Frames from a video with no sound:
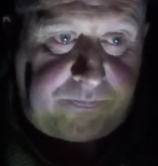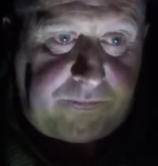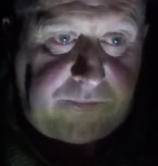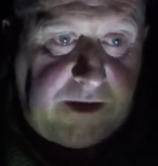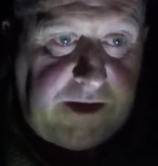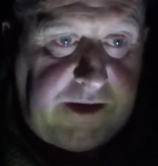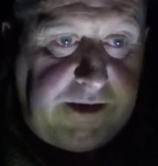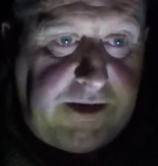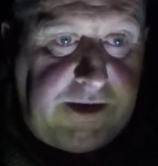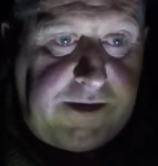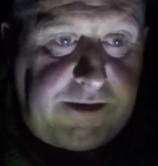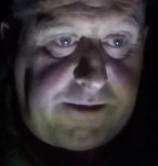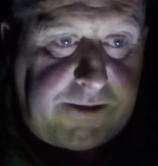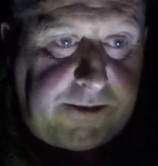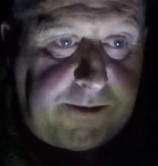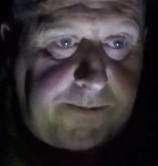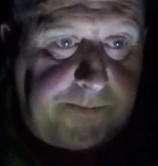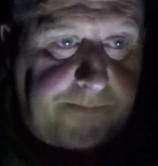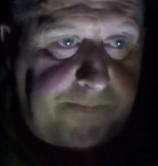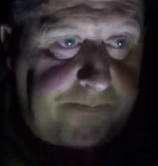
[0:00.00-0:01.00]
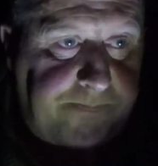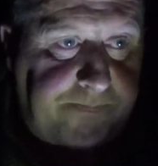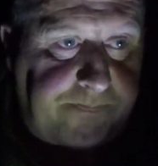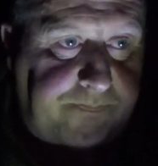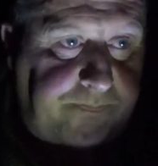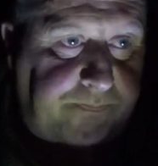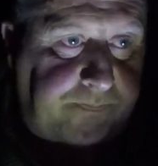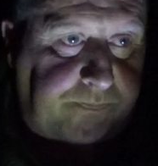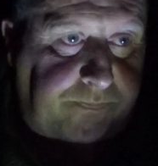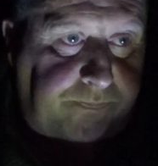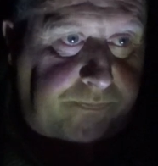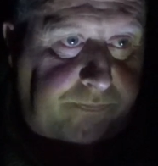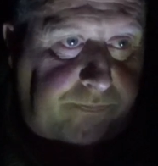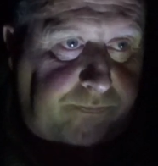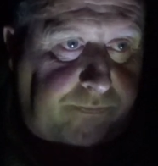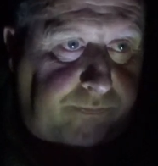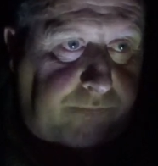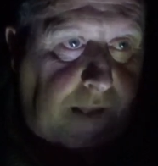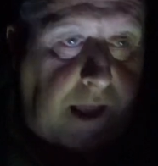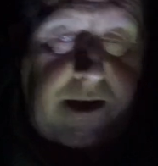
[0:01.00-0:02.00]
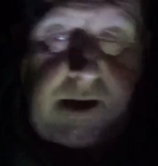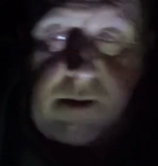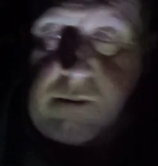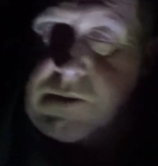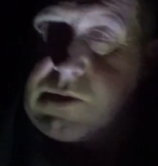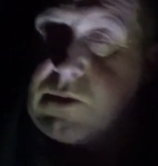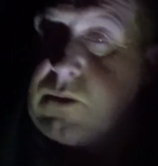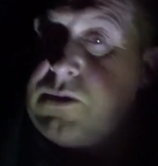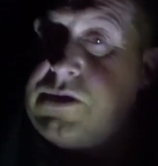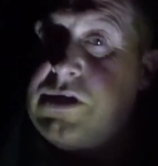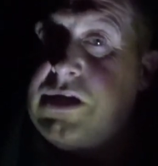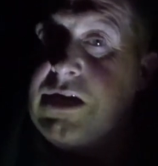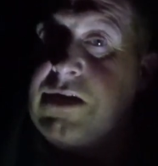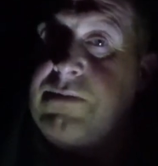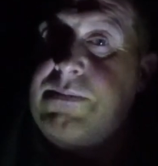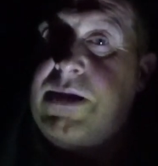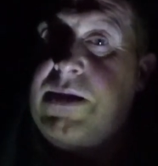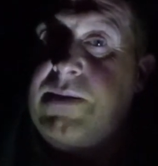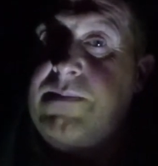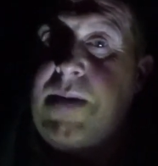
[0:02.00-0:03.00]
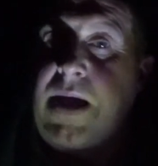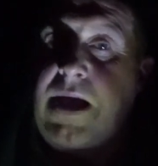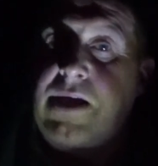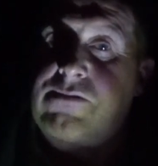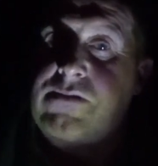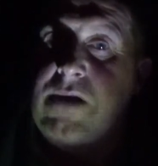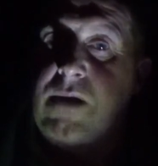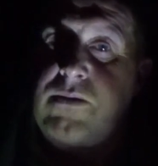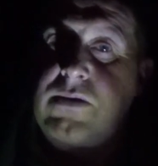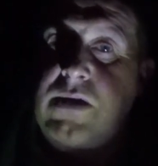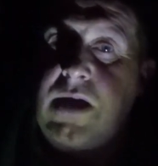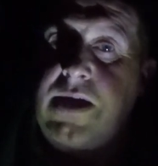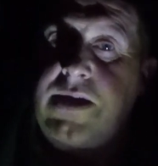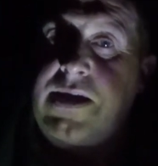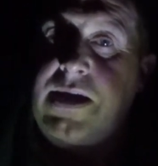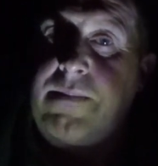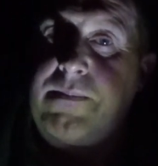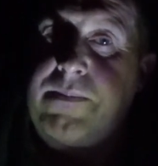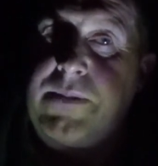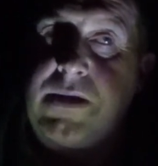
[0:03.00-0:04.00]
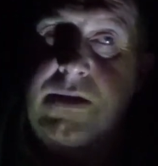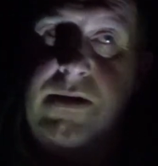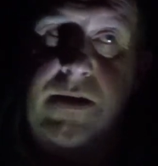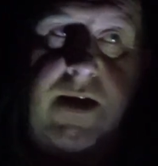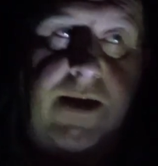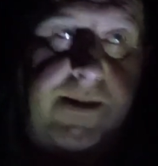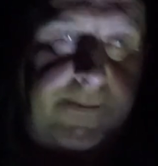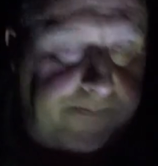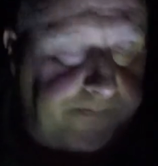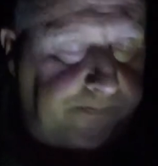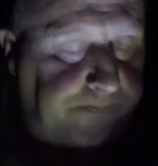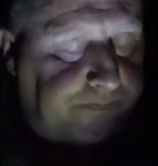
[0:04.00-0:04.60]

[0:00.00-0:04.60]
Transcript: he need to. And there was always a little bit of background light and ambient light.